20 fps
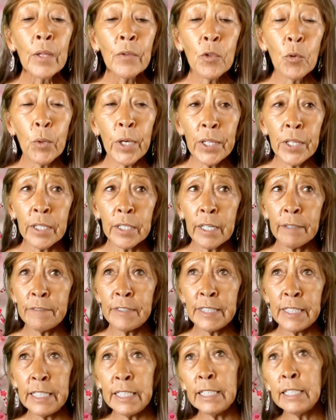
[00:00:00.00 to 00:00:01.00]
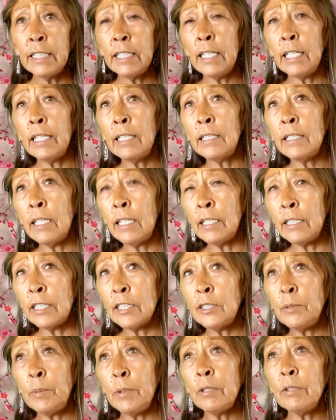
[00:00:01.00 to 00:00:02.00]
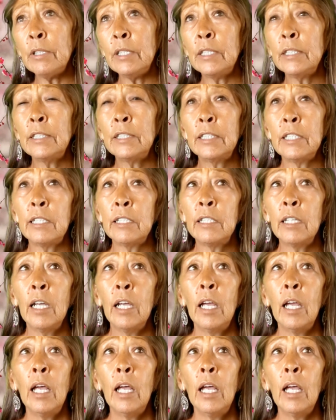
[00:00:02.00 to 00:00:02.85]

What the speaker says: The way that I've seen it and experienced it